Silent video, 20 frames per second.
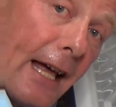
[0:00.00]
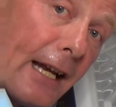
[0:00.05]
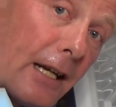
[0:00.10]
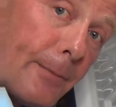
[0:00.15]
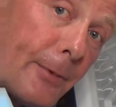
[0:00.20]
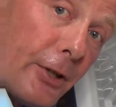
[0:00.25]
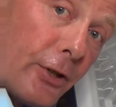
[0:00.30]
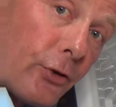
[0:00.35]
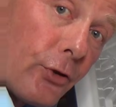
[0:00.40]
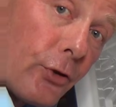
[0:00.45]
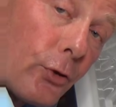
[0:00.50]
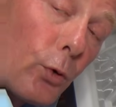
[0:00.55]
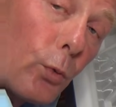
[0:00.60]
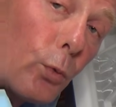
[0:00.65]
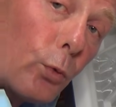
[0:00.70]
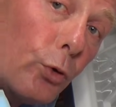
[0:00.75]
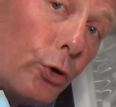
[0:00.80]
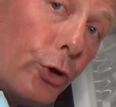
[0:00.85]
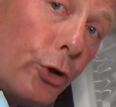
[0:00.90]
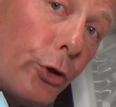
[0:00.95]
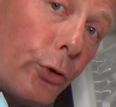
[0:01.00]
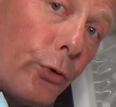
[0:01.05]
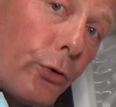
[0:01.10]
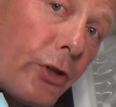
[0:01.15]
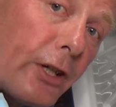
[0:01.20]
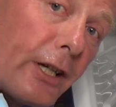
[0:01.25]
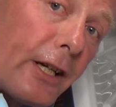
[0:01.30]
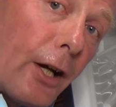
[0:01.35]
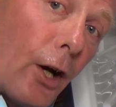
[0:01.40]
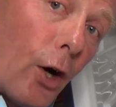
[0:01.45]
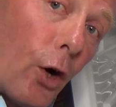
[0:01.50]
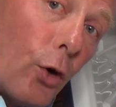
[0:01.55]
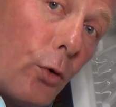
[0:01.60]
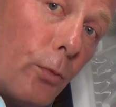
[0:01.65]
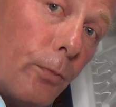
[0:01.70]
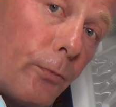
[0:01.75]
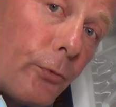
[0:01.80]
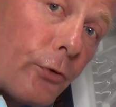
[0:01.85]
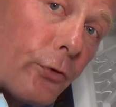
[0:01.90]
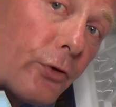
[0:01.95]
elements using
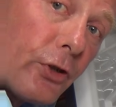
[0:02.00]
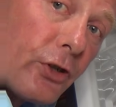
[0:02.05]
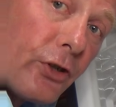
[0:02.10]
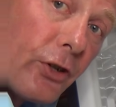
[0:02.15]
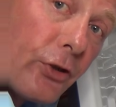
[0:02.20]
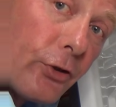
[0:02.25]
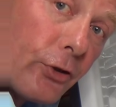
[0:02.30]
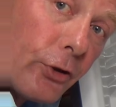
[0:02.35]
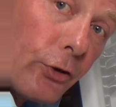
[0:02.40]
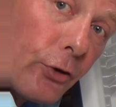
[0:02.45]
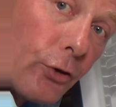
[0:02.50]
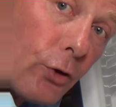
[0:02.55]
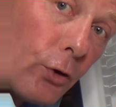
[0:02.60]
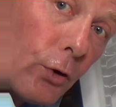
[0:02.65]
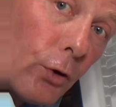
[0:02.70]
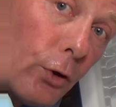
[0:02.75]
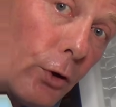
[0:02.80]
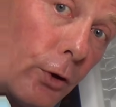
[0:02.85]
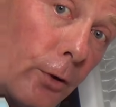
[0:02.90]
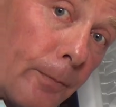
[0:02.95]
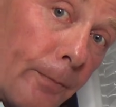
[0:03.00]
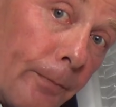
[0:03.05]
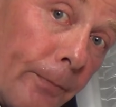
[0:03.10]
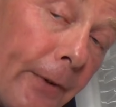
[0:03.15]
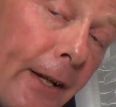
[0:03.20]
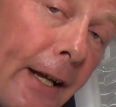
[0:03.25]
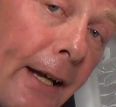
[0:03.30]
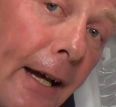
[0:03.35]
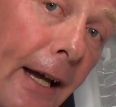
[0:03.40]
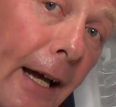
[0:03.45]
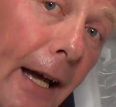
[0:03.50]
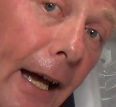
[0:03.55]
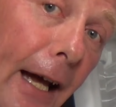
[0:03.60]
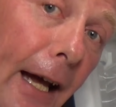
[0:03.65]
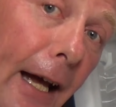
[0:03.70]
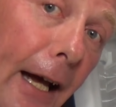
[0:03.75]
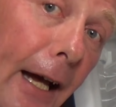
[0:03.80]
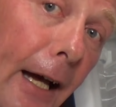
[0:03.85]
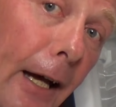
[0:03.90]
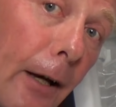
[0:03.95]
Ohm's resistance law,
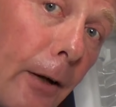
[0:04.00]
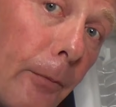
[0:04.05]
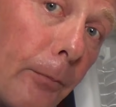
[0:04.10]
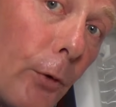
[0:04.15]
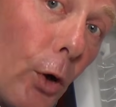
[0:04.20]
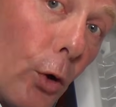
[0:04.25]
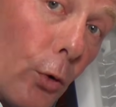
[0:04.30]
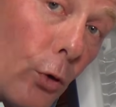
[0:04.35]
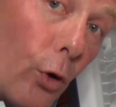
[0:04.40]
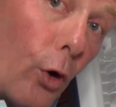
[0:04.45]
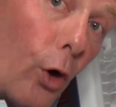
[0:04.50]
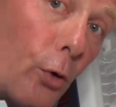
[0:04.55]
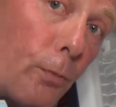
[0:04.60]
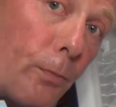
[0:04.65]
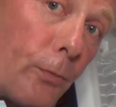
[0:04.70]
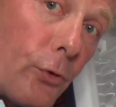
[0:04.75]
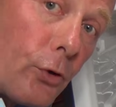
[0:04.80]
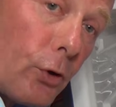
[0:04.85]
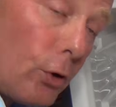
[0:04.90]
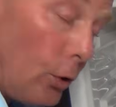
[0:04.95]
uh, Ohm's